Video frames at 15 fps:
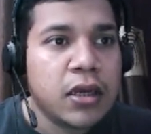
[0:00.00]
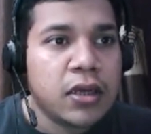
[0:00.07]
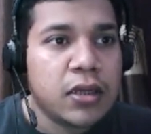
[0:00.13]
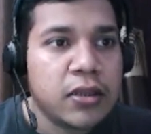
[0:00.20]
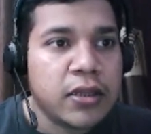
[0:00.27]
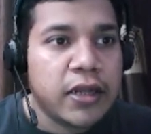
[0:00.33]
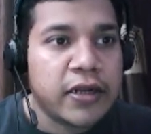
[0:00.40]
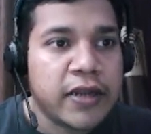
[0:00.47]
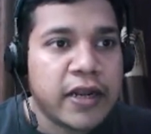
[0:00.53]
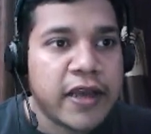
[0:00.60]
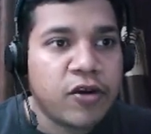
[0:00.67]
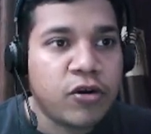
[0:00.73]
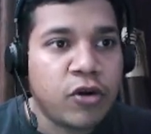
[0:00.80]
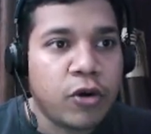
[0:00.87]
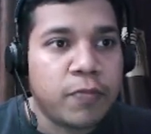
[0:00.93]
then clicking
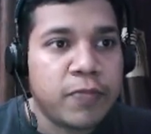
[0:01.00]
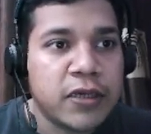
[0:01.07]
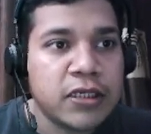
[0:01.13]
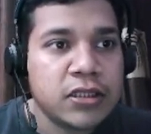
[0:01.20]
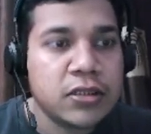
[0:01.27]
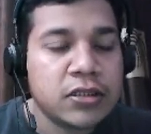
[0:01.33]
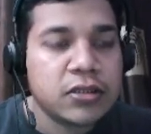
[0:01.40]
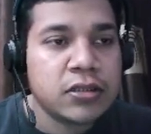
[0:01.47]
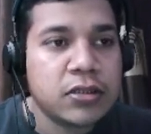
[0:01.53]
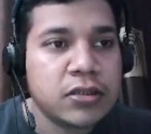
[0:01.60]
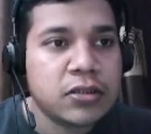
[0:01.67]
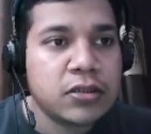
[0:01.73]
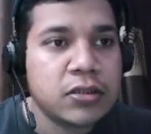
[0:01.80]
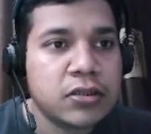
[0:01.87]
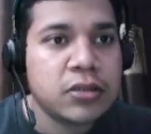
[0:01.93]
on open
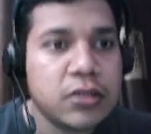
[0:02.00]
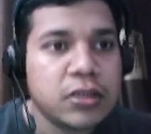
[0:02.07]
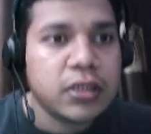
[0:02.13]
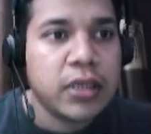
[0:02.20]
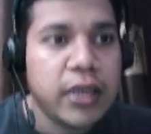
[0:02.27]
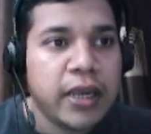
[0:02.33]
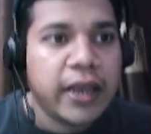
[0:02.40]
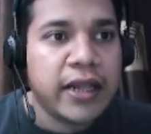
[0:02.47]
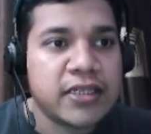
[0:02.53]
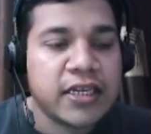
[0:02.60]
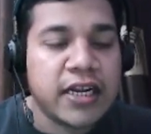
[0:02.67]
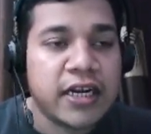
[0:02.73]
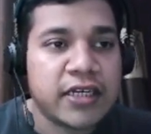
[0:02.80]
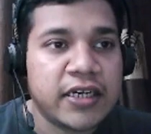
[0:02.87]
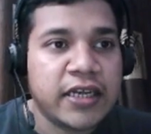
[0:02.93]
and
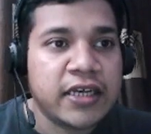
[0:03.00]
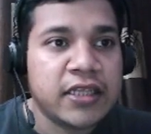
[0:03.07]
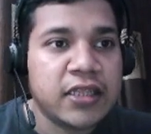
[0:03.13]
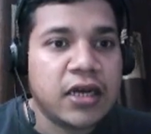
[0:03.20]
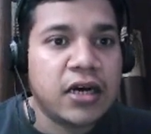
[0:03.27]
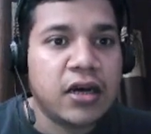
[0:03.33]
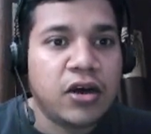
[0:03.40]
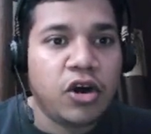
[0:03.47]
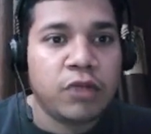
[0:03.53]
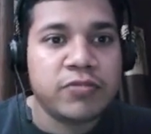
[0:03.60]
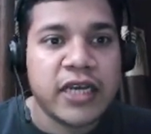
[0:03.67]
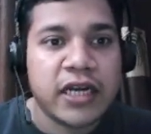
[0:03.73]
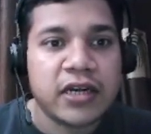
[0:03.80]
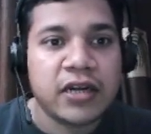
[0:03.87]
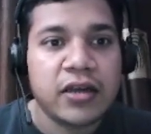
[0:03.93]
selecting the
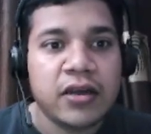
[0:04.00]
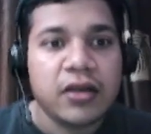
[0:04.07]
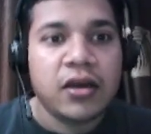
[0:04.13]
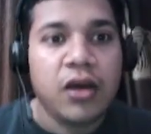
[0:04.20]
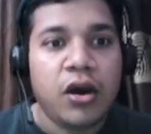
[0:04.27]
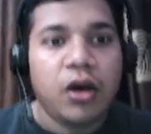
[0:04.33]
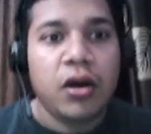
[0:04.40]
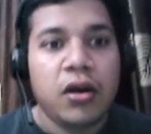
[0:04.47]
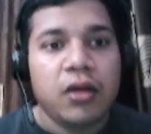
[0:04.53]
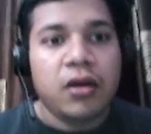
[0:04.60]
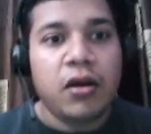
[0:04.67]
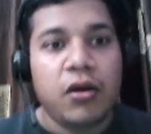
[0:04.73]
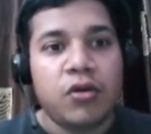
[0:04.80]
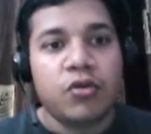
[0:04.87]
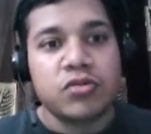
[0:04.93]
object
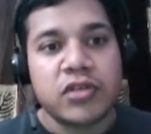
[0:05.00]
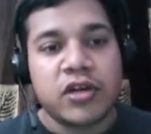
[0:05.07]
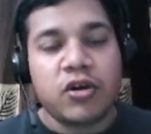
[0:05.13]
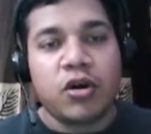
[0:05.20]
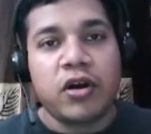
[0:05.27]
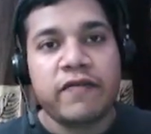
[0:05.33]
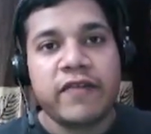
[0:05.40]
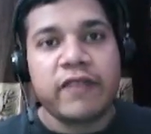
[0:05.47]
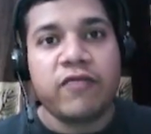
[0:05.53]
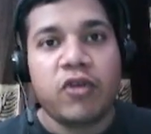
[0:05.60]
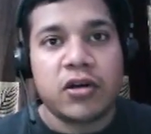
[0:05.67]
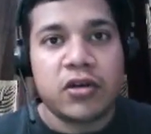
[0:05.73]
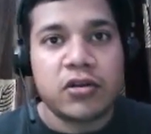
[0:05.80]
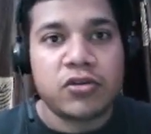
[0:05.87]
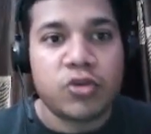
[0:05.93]
whose record we want
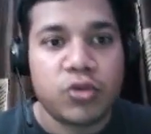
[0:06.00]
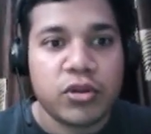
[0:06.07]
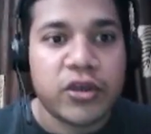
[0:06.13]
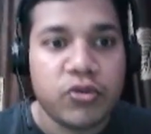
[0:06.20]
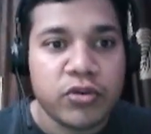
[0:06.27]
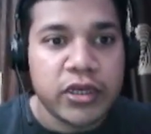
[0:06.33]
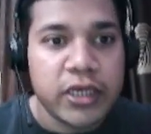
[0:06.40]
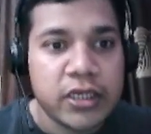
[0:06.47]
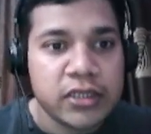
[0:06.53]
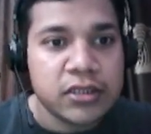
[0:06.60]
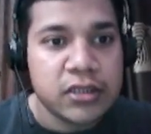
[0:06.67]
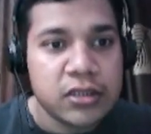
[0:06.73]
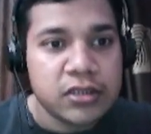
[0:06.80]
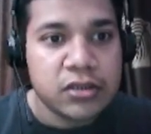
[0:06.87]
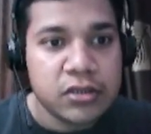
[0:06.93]
through the query.
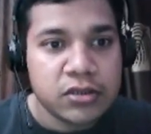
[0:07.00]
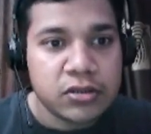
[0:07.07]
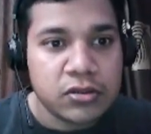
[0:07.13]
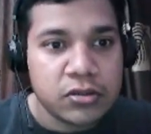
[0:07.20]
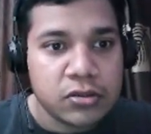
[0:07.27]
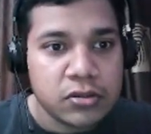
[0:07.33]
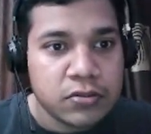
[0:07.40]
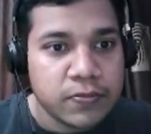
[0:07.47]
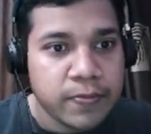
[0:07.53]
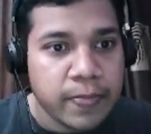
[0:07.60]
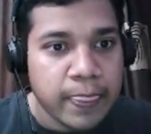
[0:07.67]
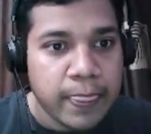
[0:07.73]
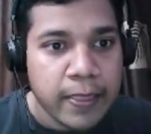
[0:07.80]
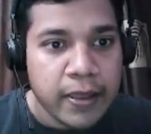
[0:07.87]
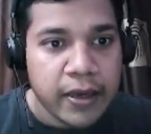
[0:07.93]
So
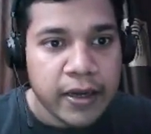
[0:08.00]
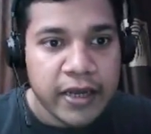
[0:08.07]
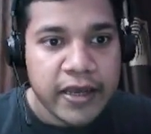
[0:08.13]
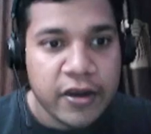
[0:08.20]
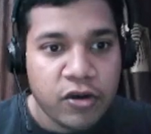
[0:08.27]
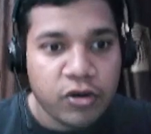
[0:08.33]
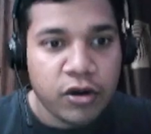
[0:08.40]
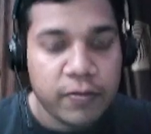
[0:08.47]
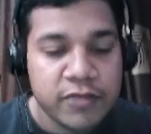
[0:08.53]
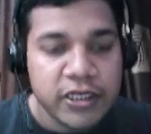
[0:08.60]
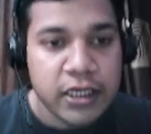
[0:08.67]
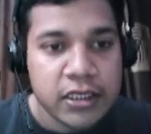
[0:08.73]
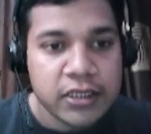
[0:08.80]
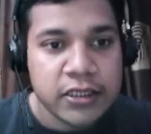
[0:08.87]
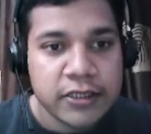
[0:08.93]
clicking on
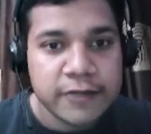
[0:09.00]
object